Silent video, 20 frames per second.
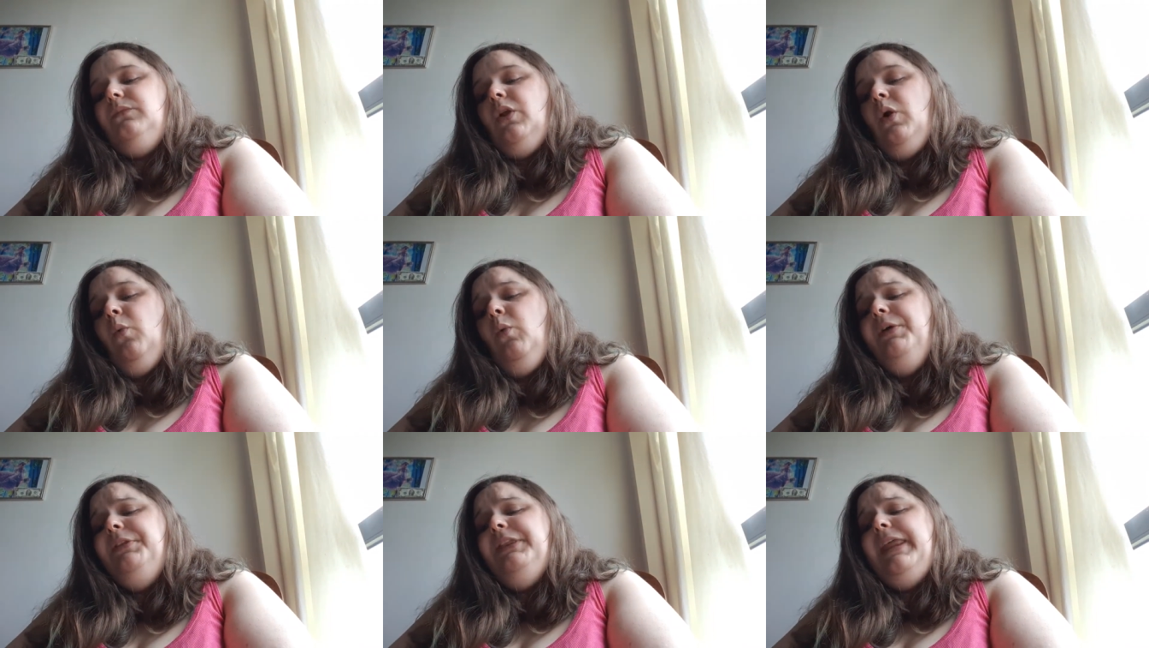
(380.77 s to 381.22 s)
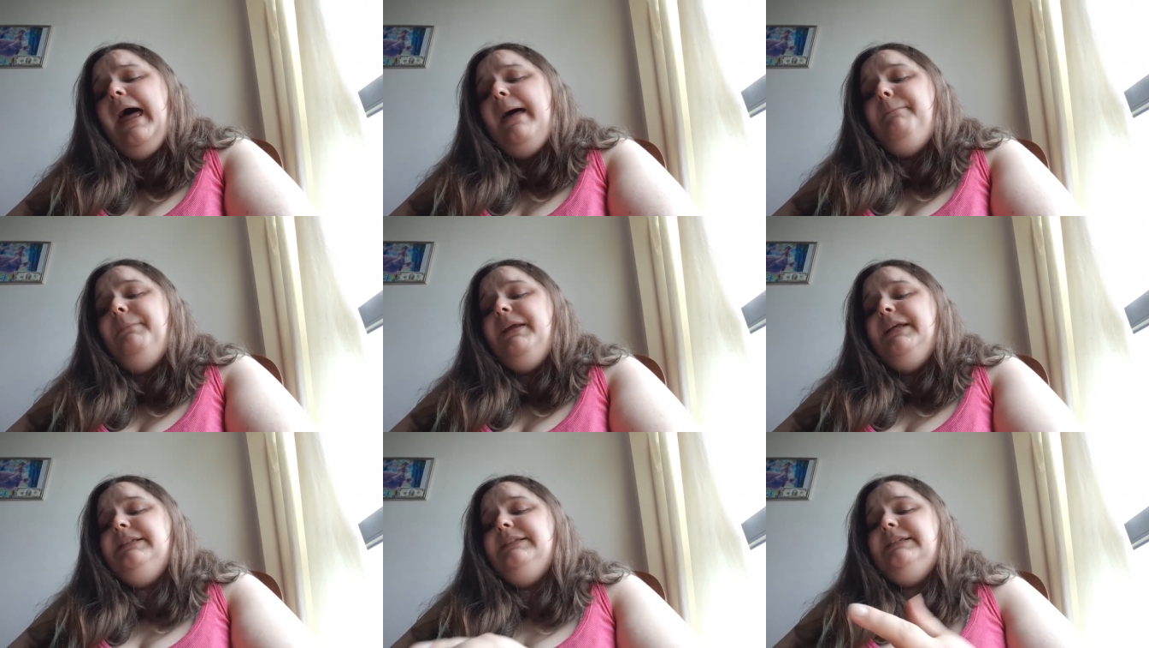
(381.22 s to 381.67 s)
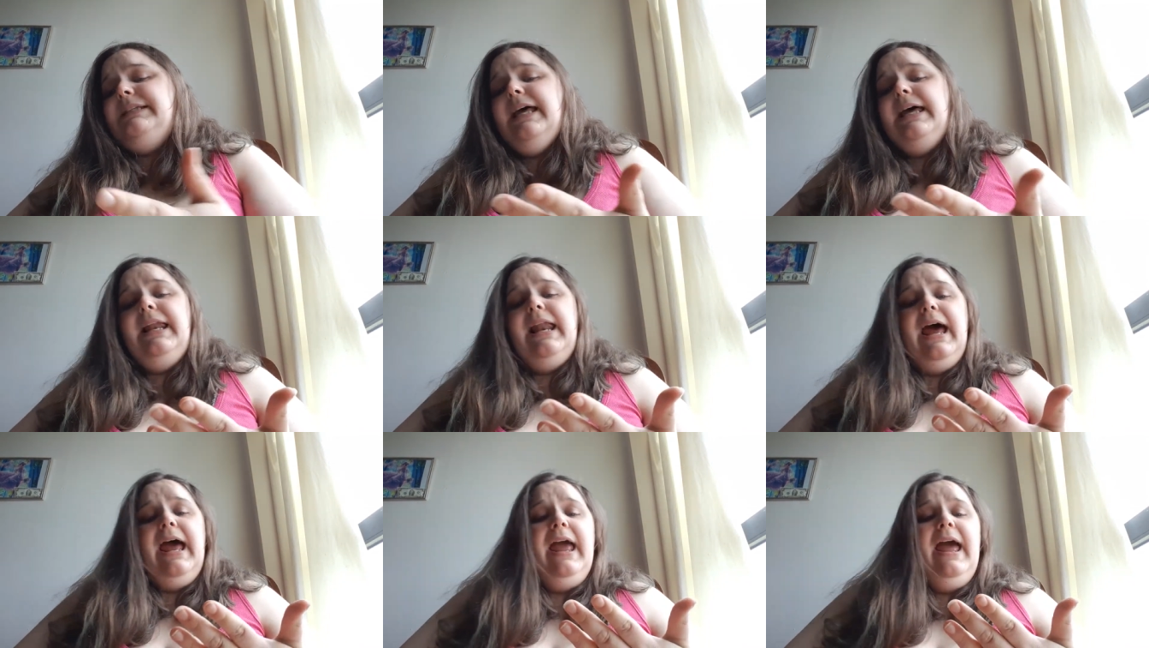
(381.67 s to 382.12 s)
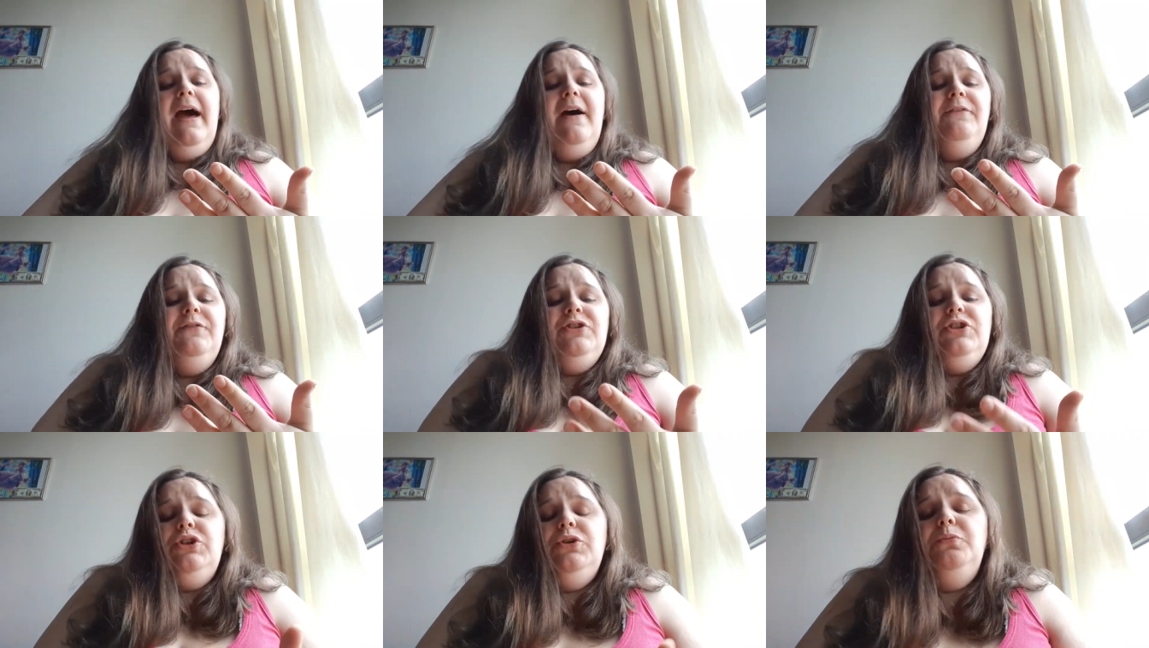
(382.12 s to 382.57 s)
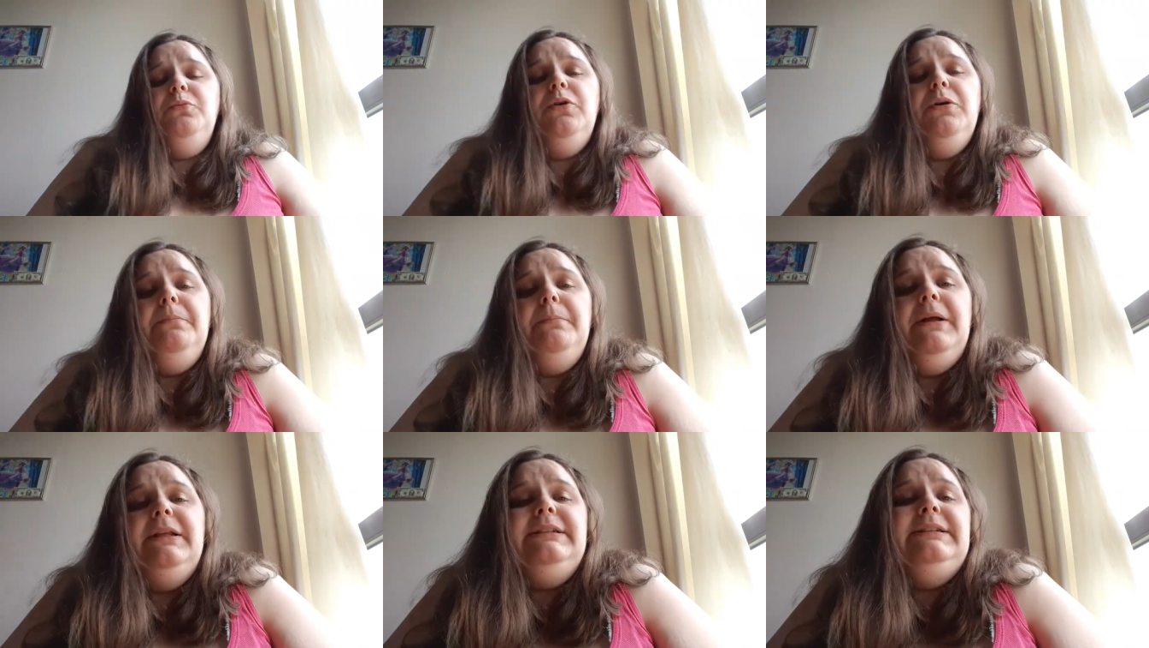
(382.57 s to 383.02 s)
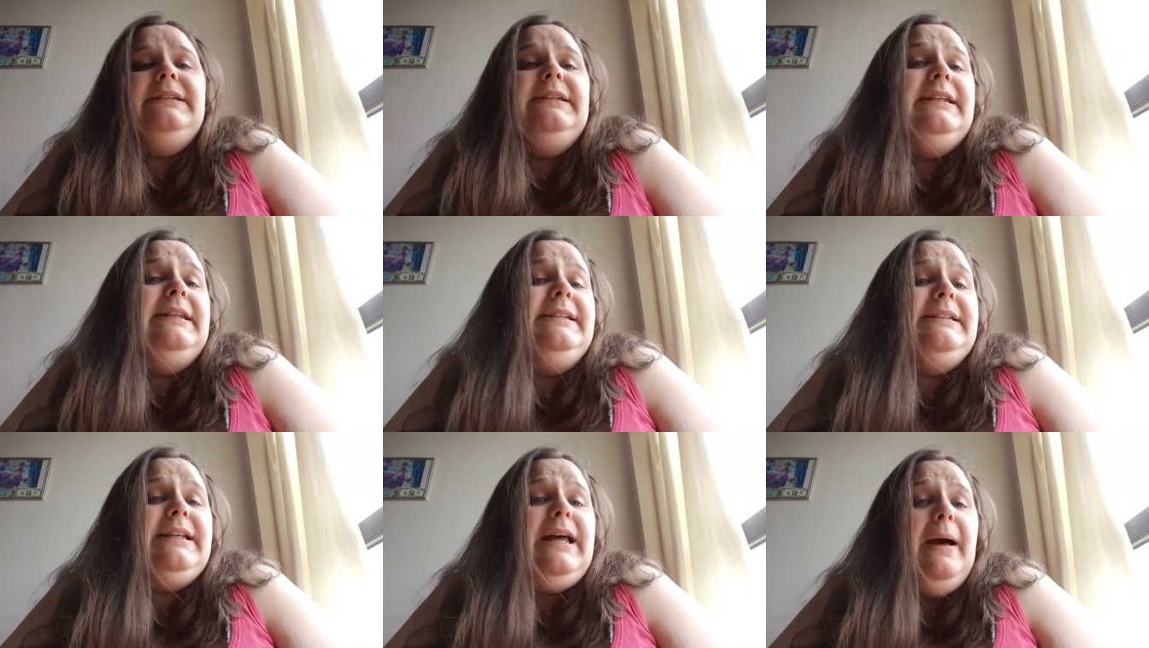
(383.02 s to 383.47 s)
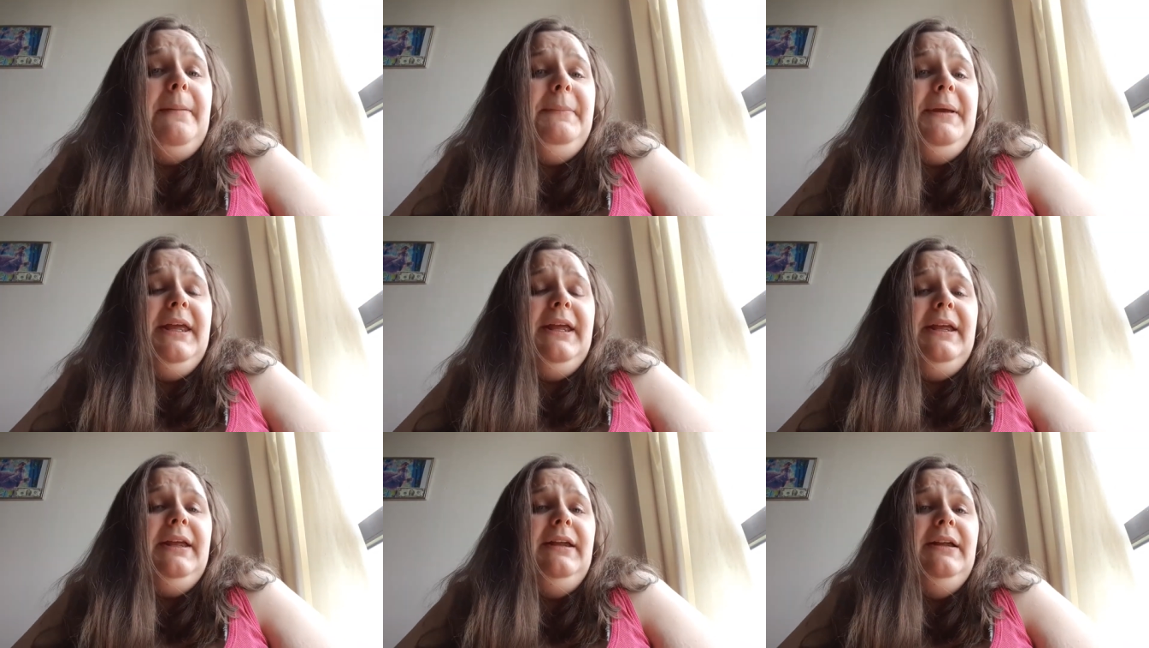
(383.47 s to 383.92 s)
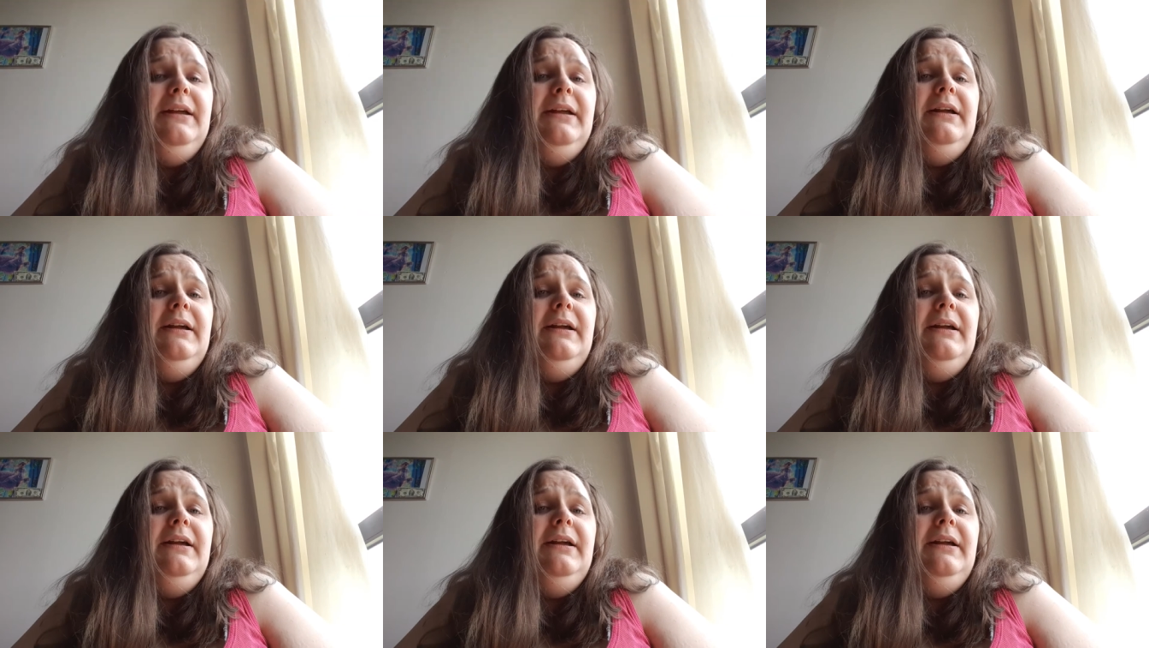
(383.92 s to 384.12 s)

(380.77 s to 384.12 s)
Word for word: with that being said, I have two more months of this coming.